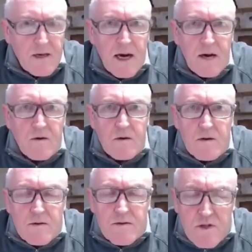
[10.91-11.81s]
Now,
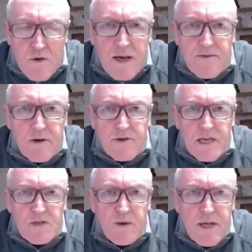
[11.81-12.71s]
there's quite a few
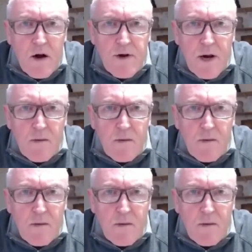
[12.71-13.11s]
things we don't